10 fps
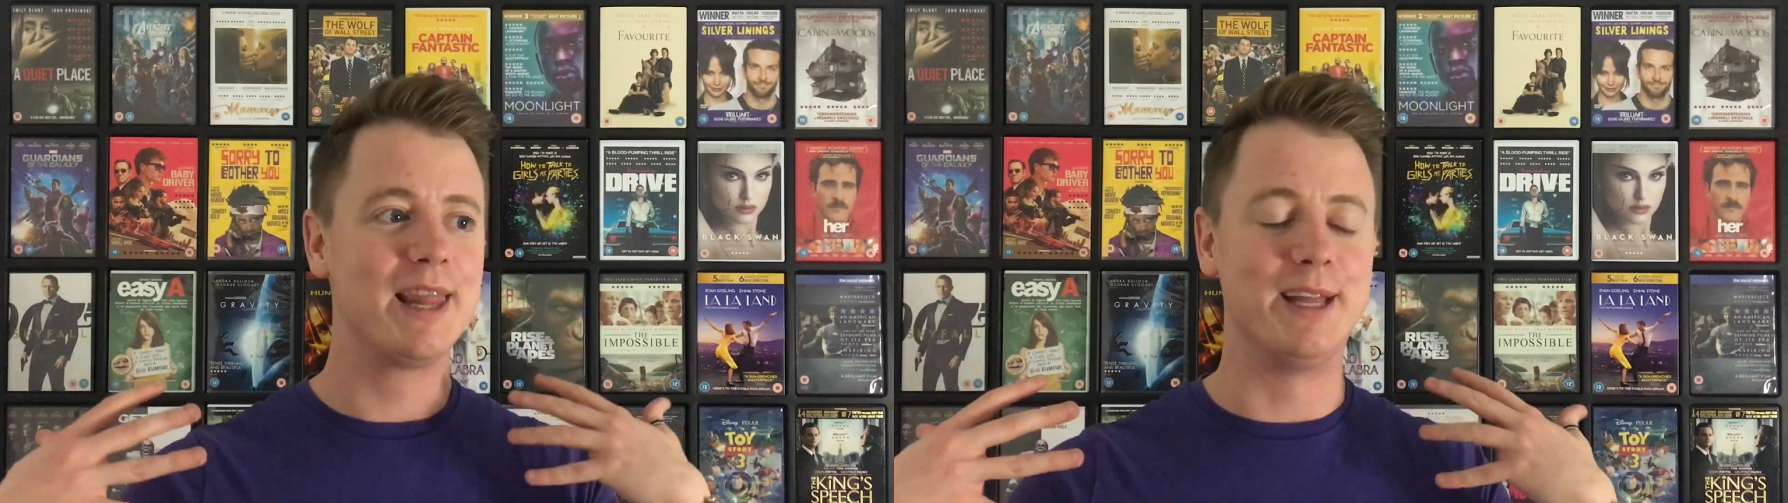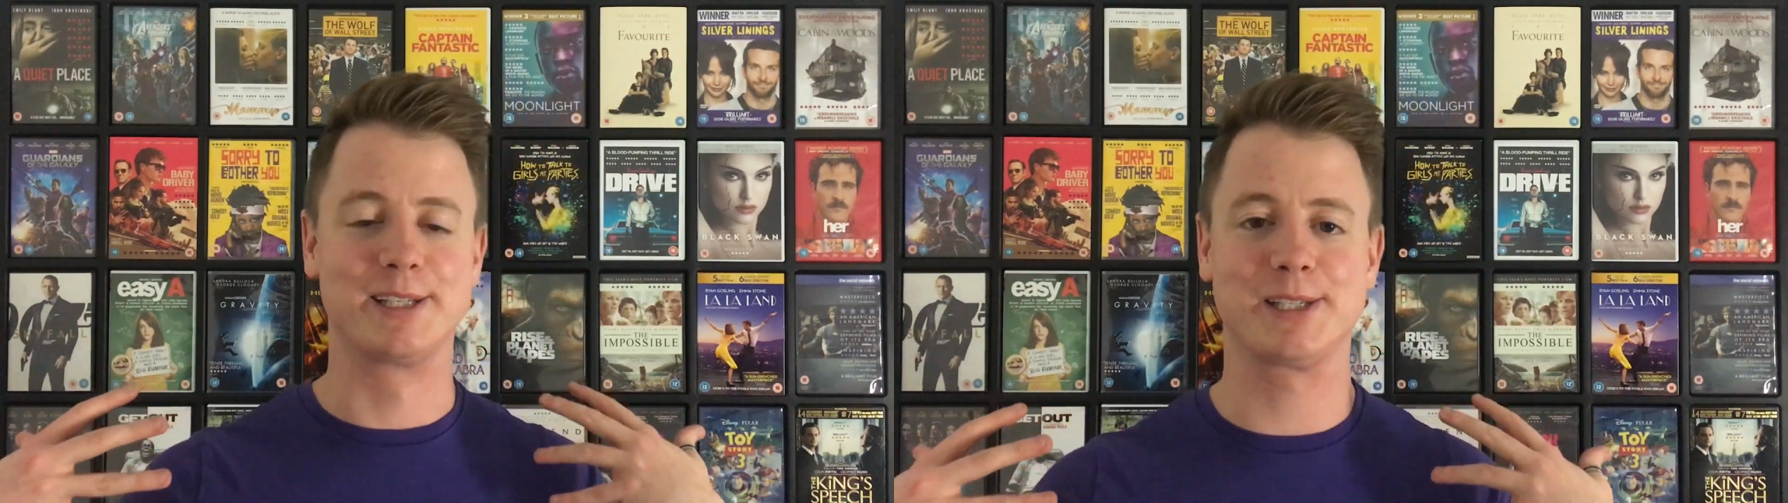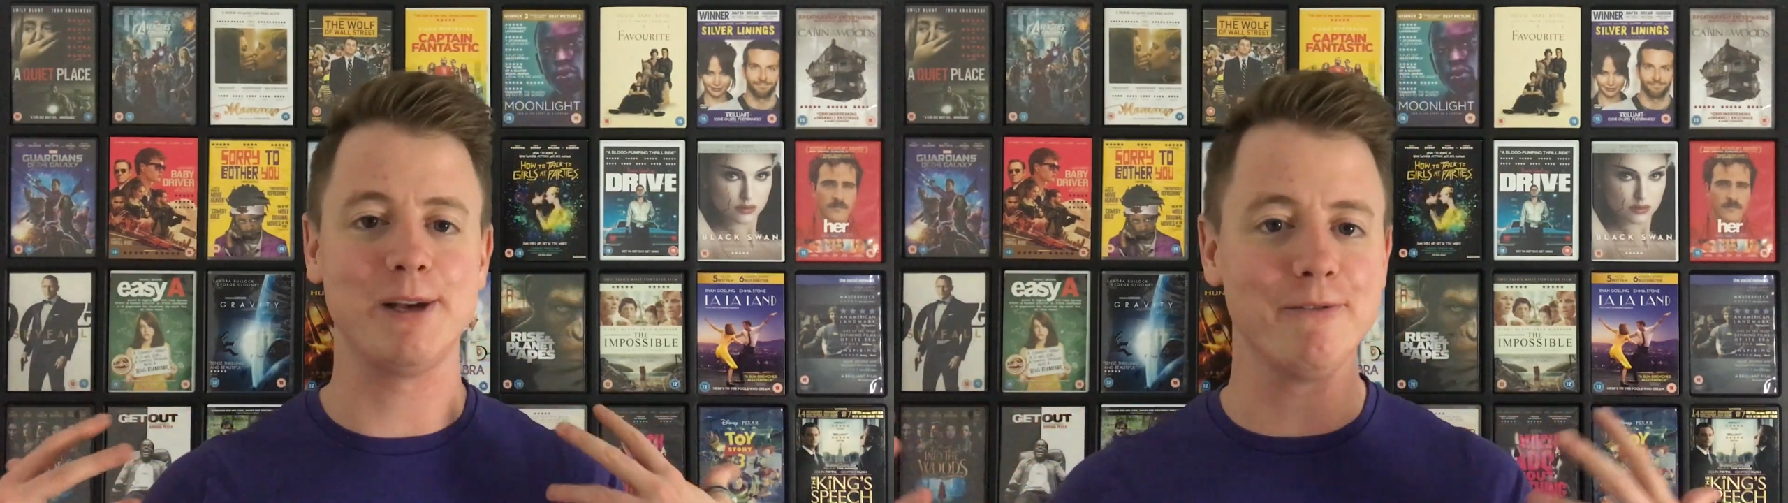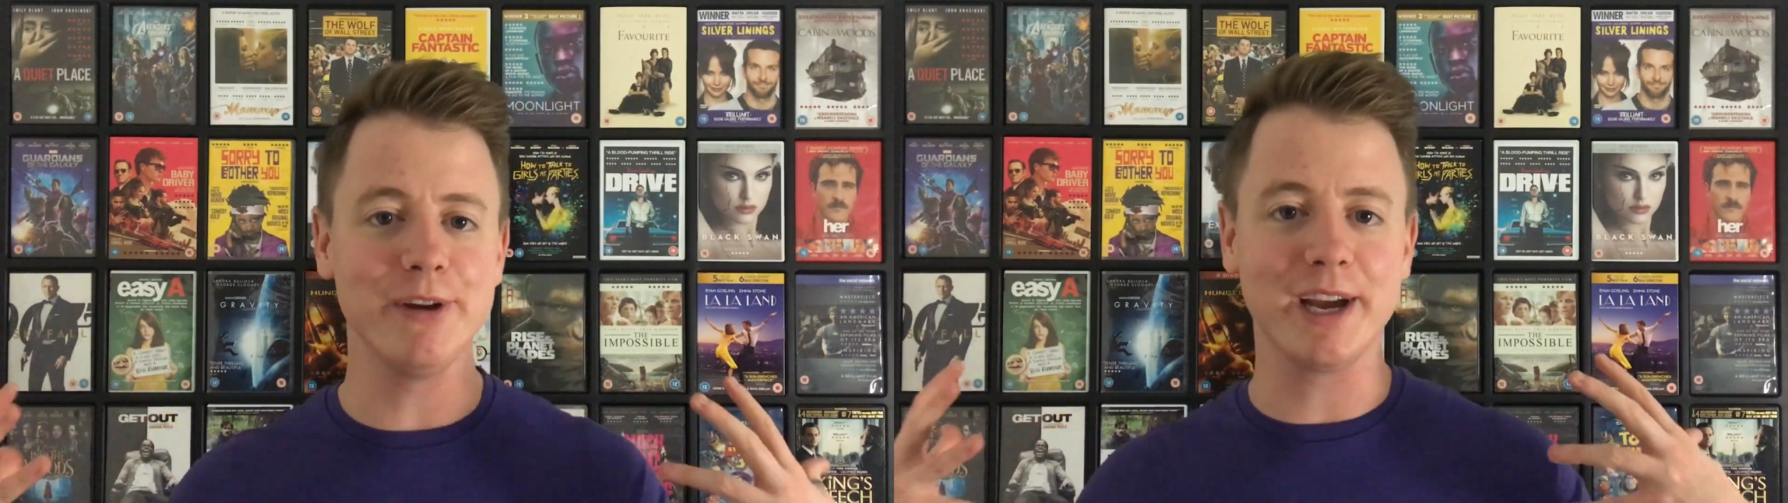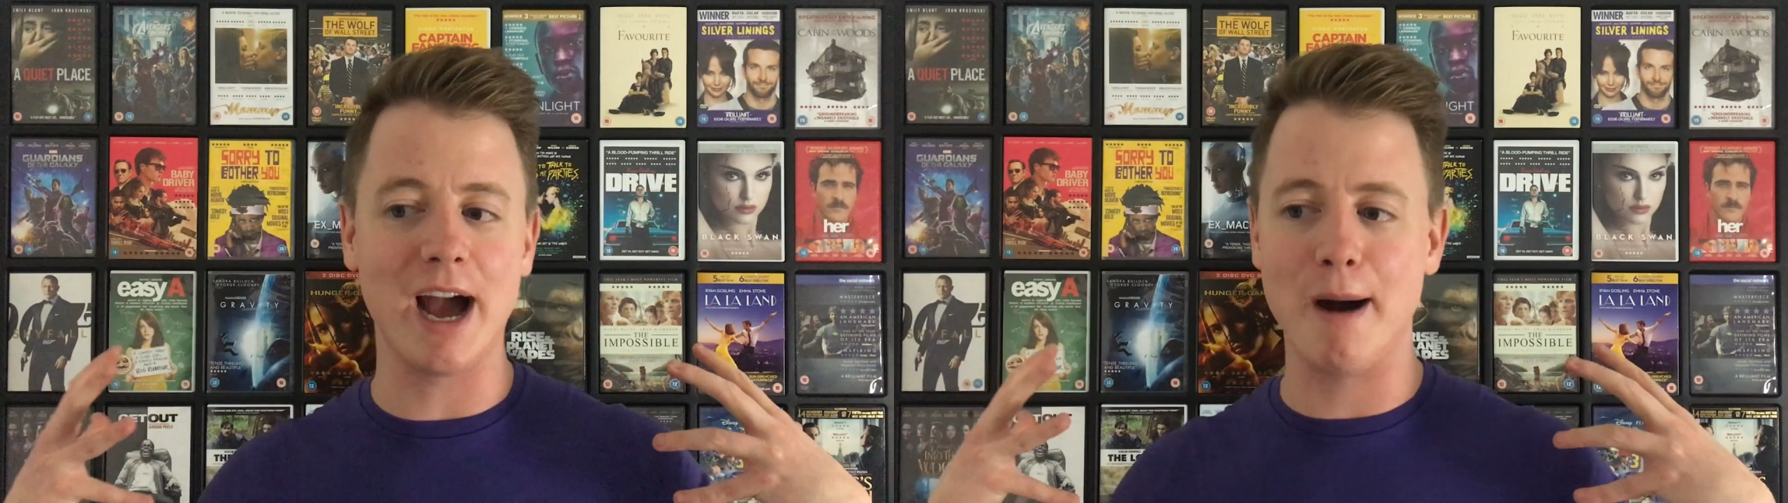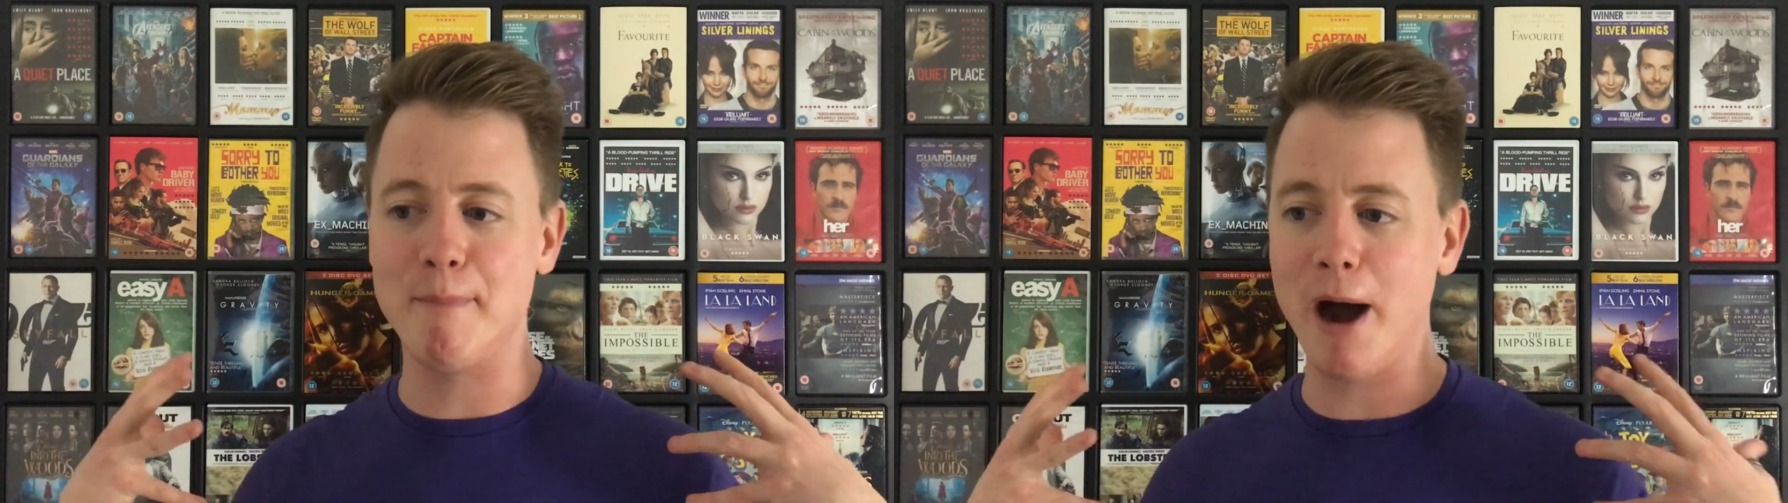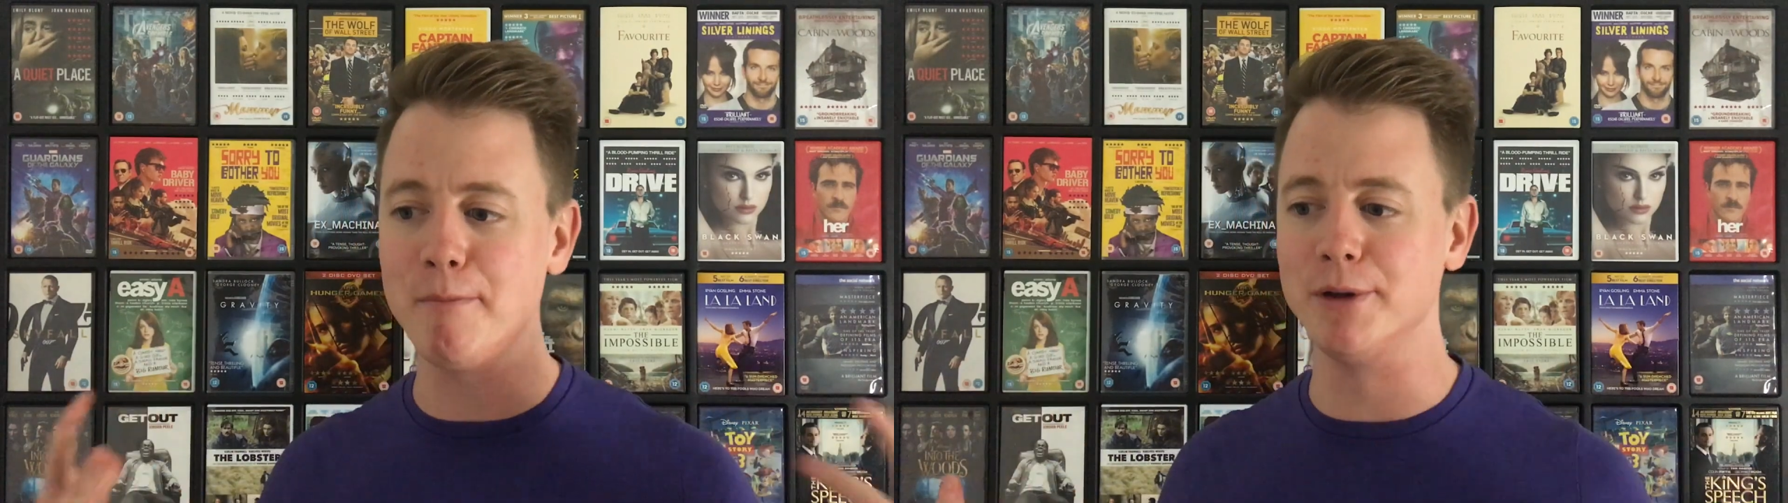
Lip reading: There's something about